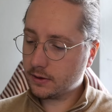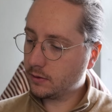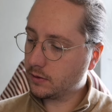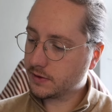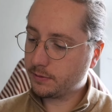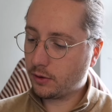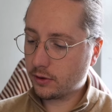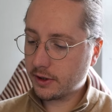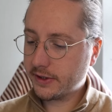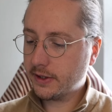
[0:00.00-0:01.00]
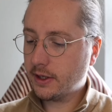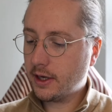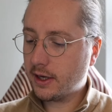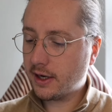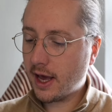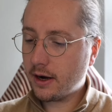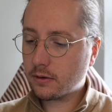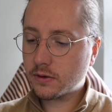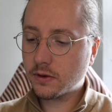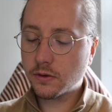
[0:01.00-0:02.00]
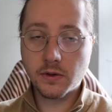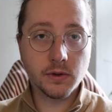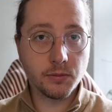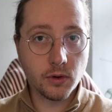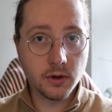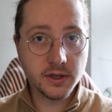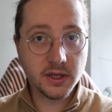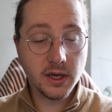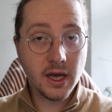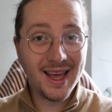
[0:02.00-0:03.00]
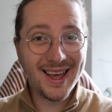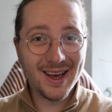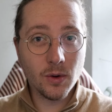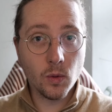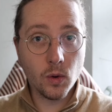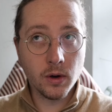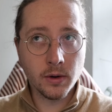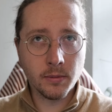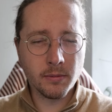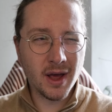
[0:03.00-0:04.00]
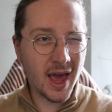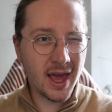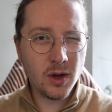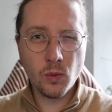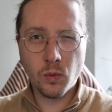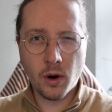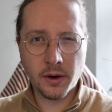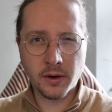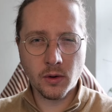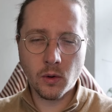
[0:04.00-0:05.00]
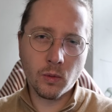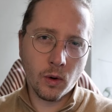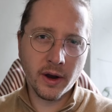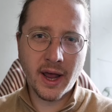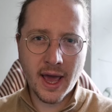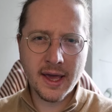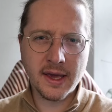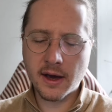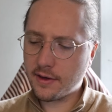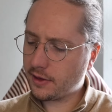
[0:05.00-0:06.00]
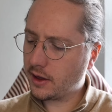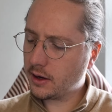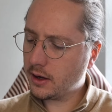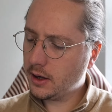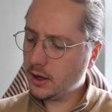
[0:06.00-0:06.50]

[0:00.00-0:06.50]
an Adox Sport A1 or 1A, I think.